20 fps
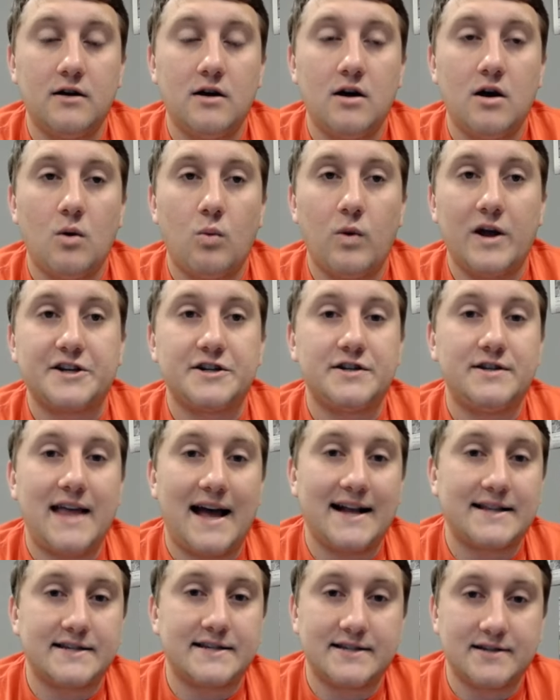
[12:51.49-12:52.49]
which
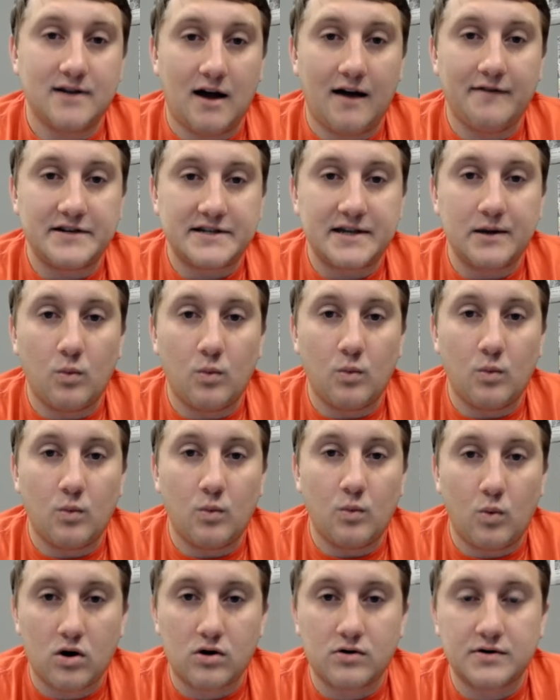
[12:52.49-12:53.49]
that's obviously
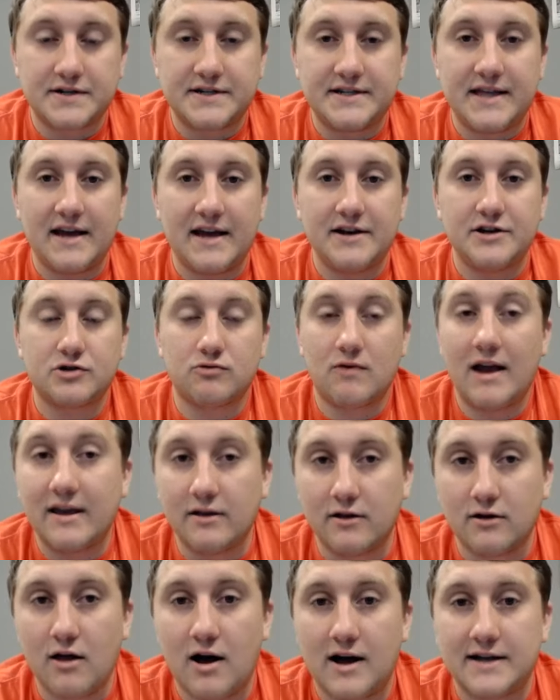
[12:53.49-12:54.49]
worse than just
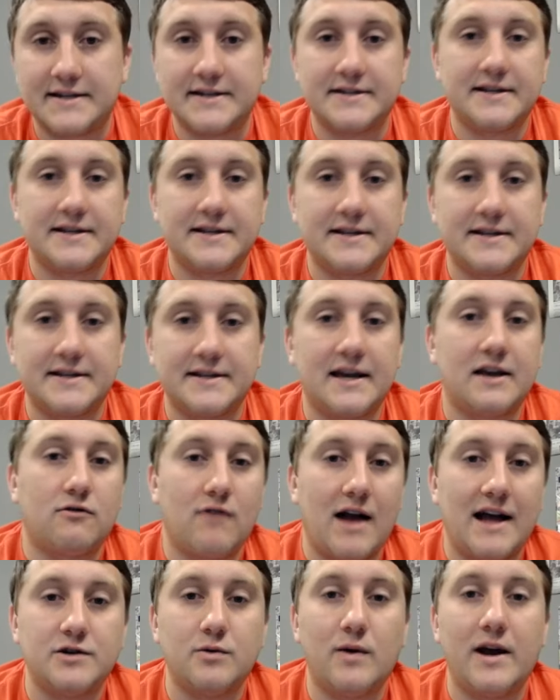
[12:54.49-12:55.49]
regular losses like
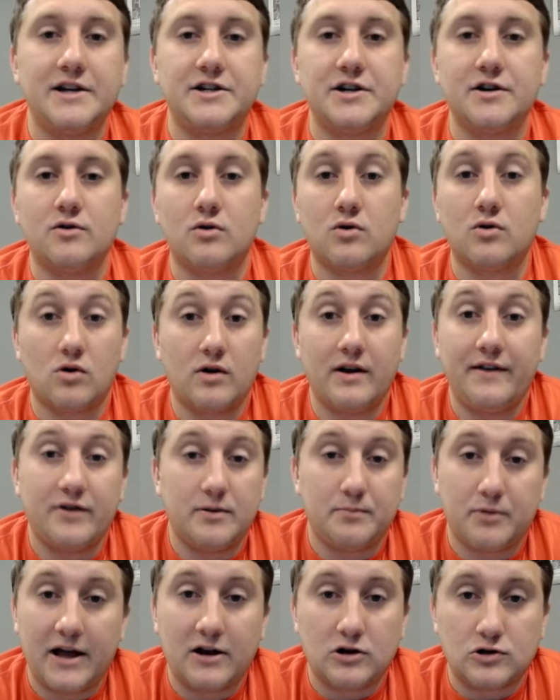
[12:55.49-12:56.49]
graduation or
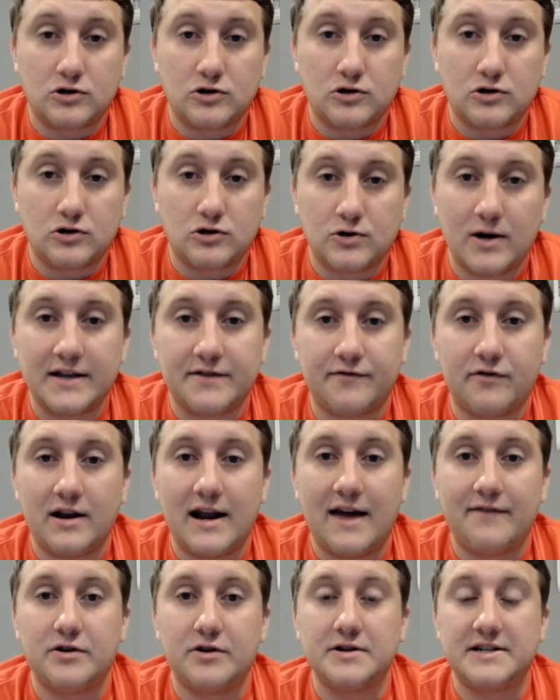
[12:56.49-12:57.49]
even a player transferring
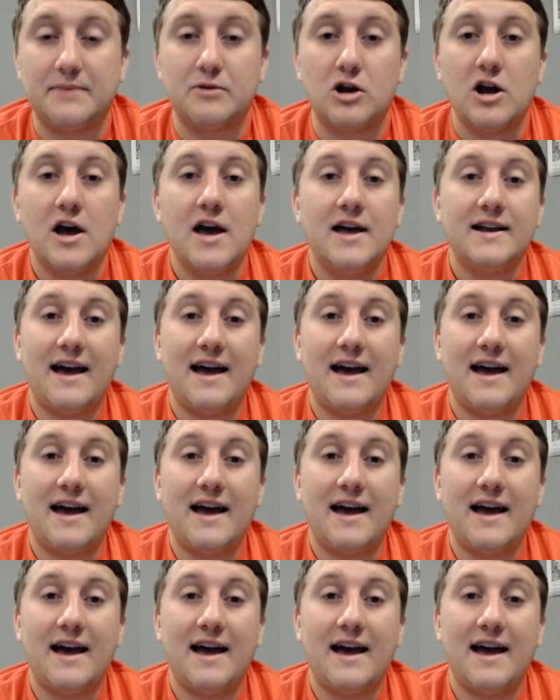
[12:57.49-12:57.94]
after December.